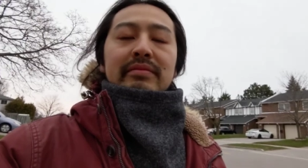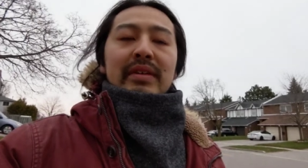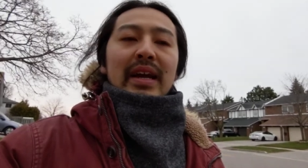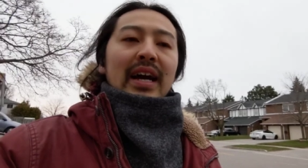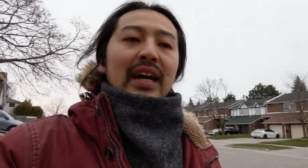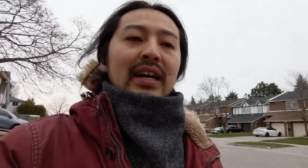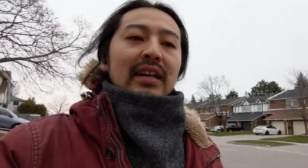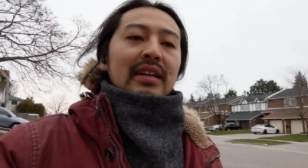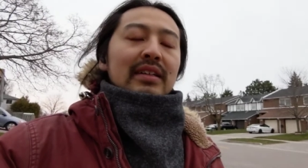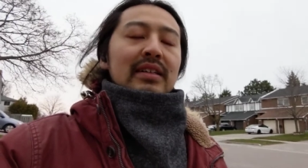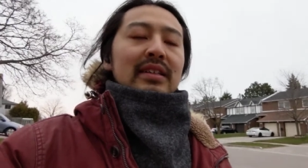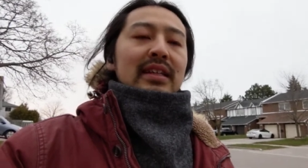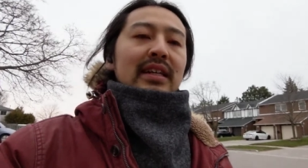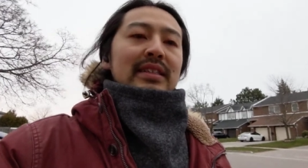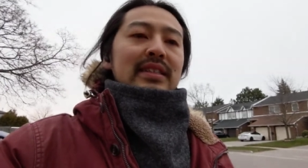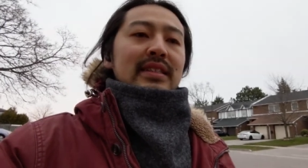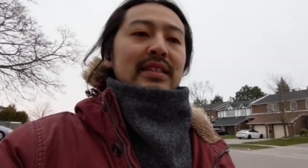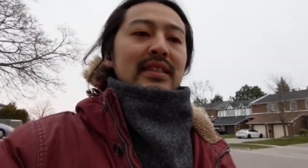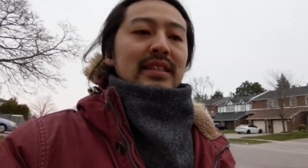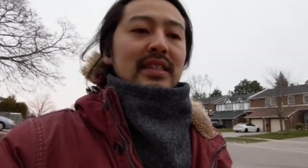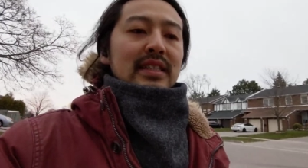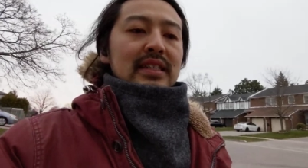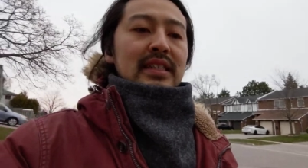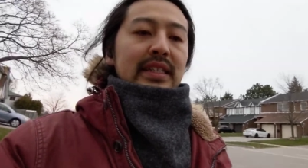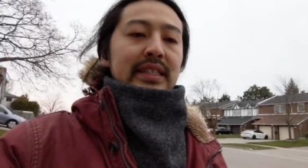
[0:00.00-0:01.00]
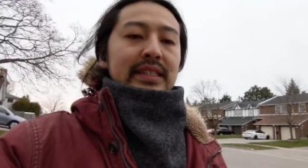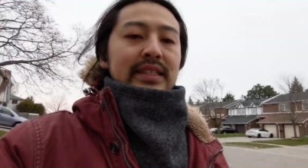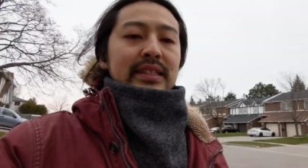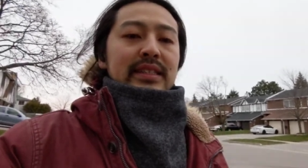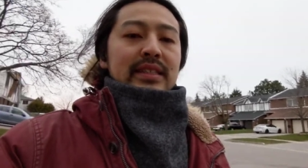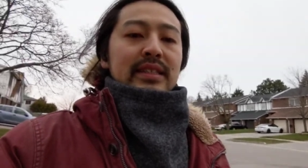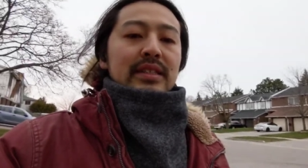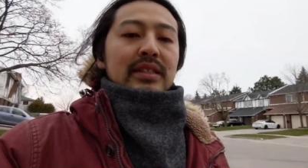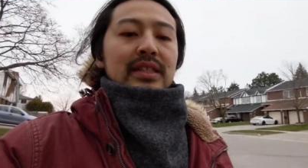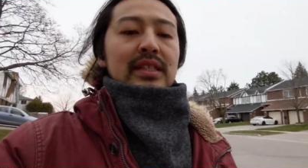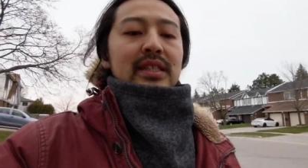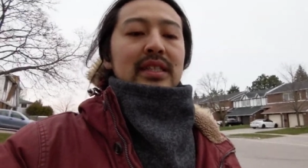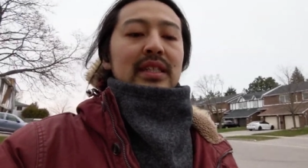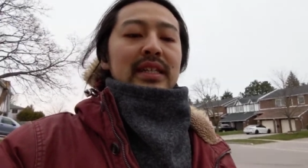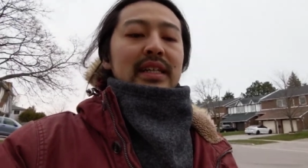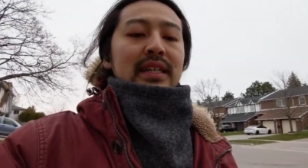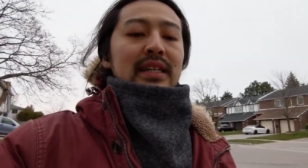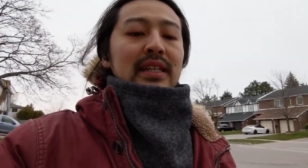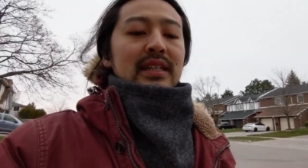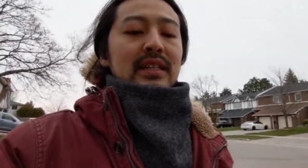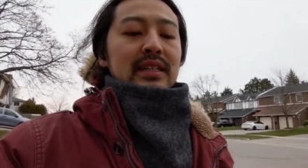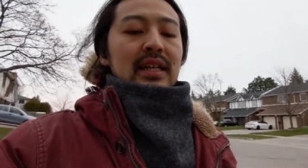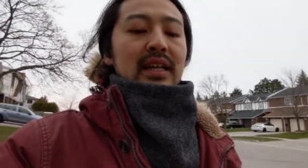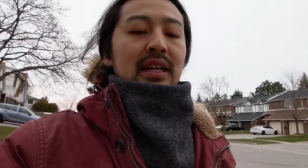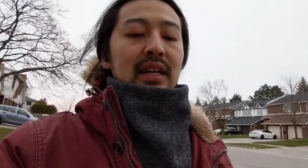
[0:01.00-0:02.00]
yeah that's a, uh, that's a uh,
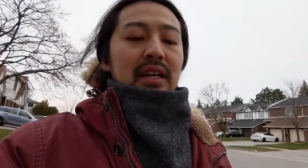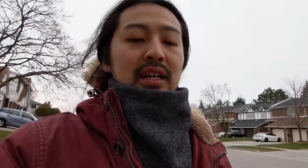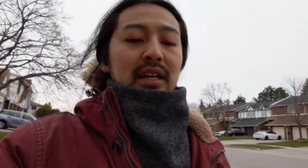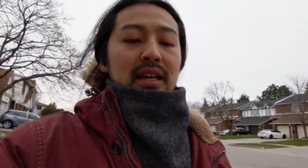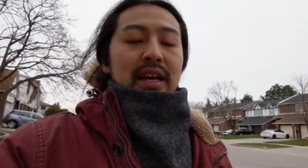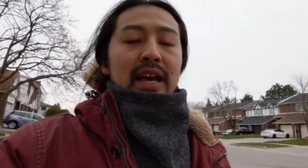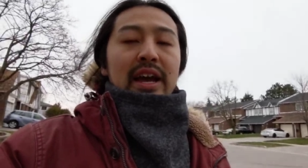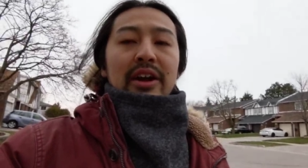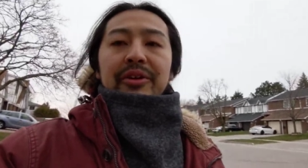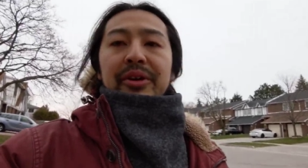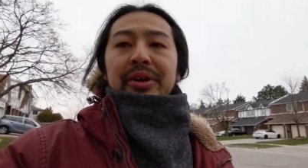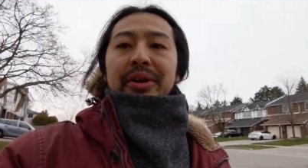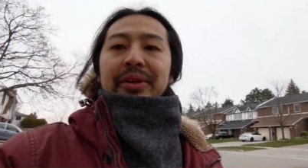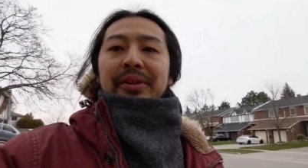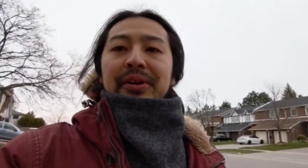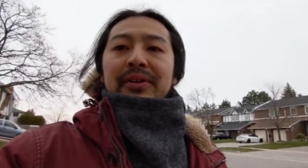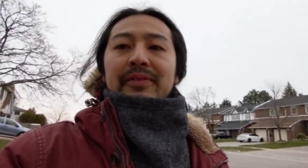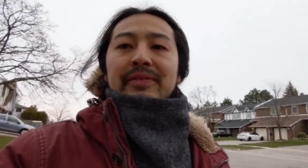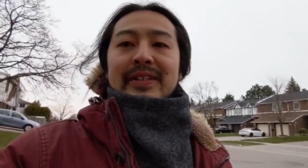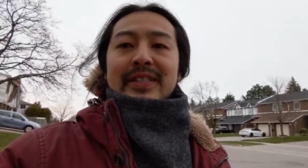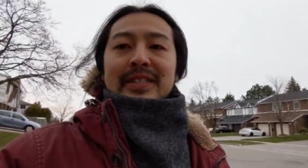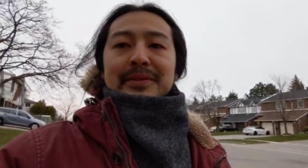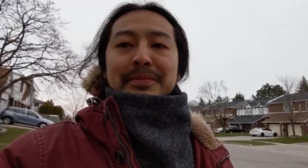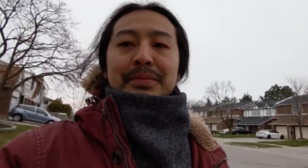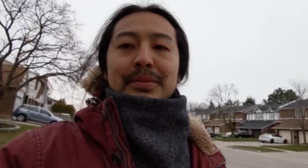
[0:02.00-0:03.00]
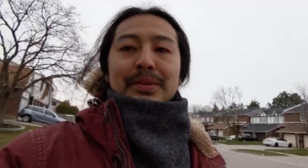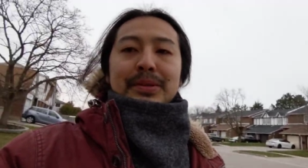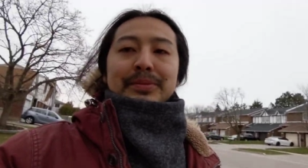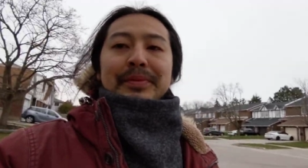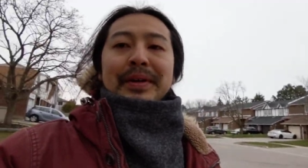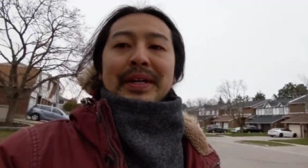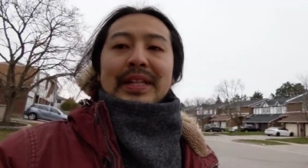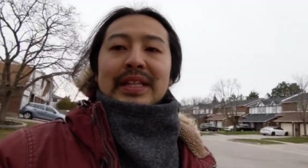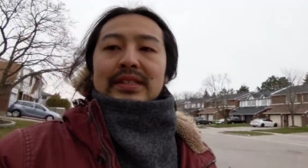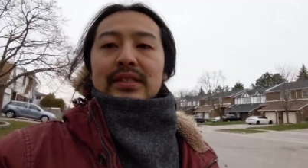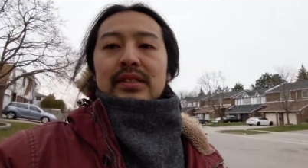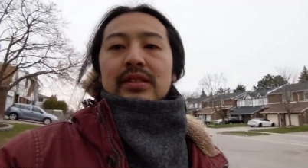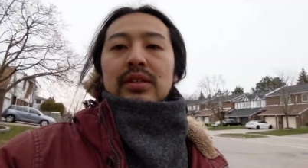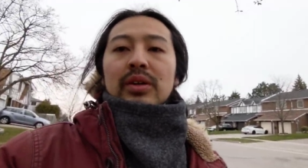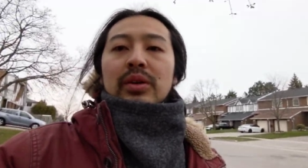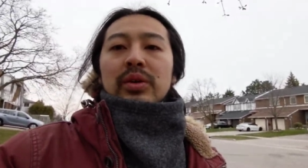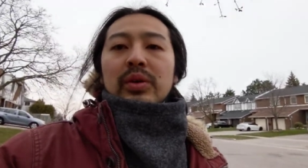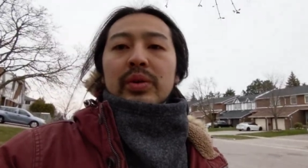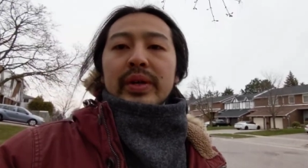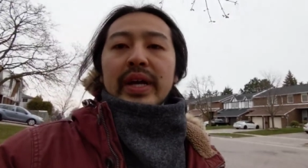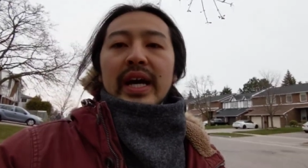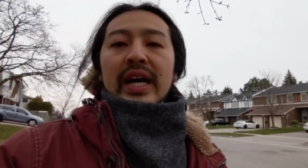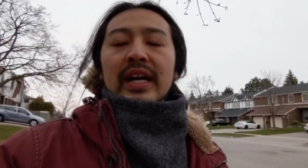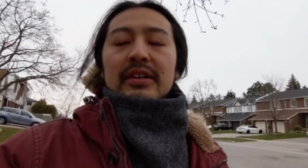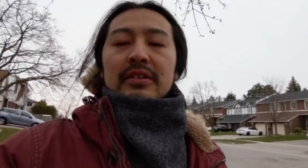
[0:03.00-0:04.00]
area of experiment
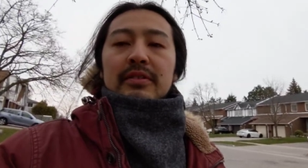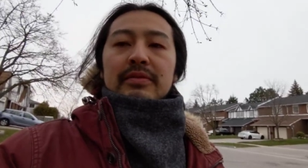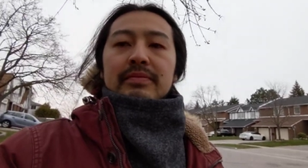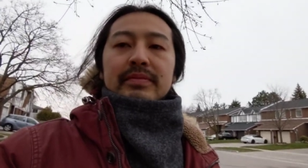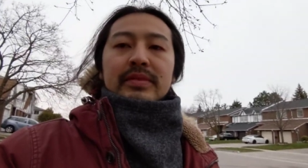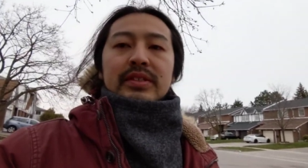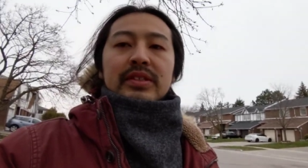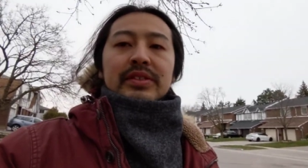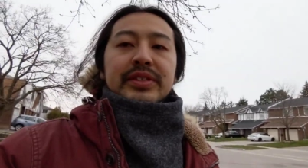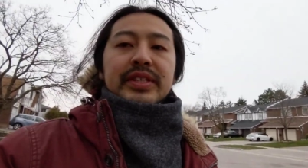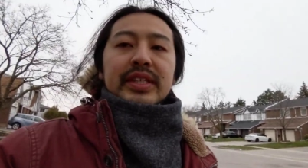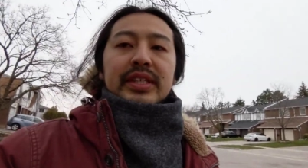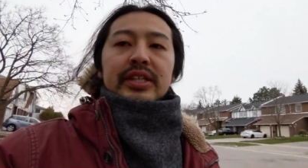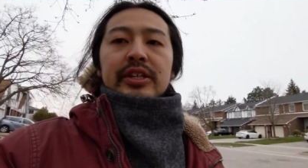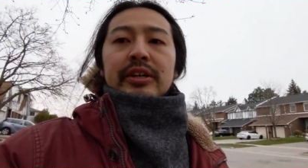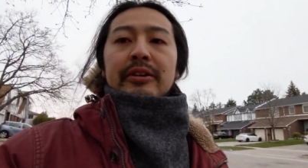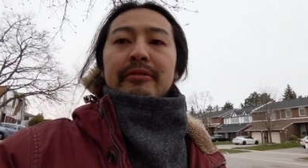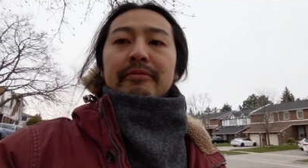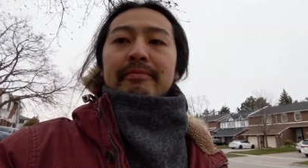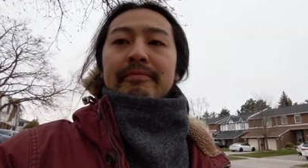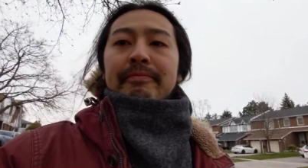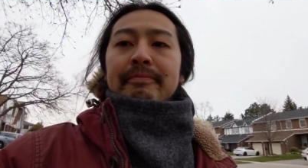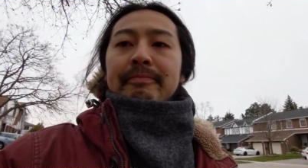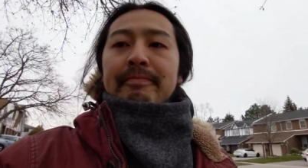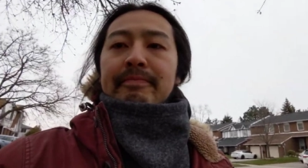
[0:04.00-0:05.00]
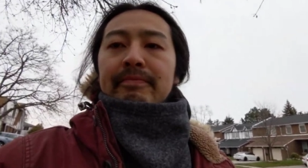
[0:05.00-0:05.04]
so yeah so see you